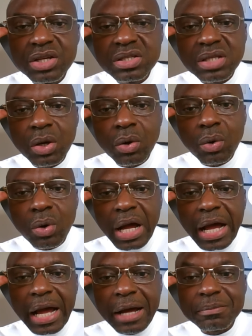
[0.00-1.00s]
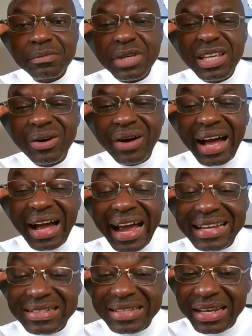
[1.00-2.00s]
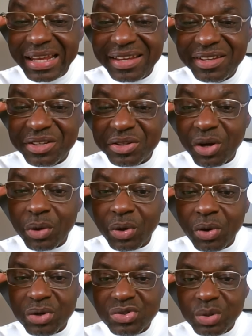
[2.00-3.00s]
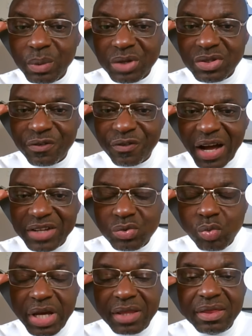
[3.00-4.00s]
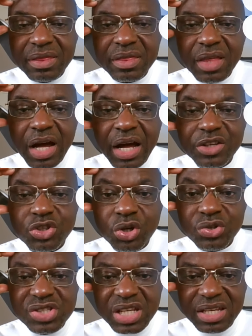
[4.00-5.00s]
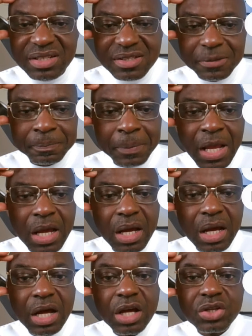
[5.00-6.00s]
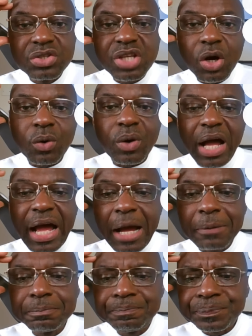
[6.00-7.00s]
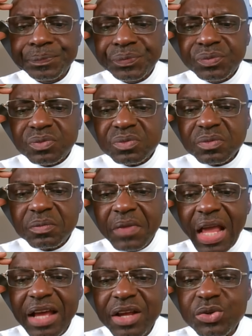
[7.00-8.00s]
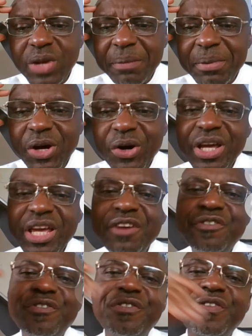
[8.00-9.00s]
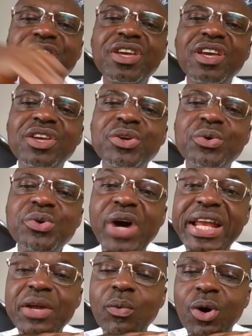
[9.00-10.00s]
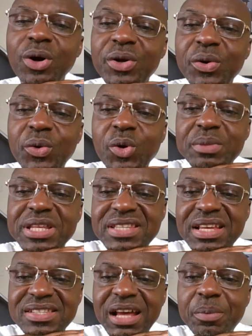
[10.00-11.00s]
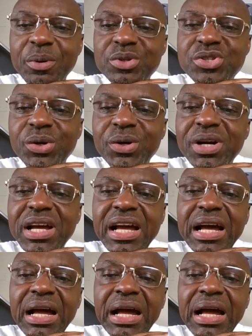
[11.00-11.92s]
So, you know, ideally, you don't want to consume lots of fats with your seeds. So, do let me know if you know anyone whom this has happened to.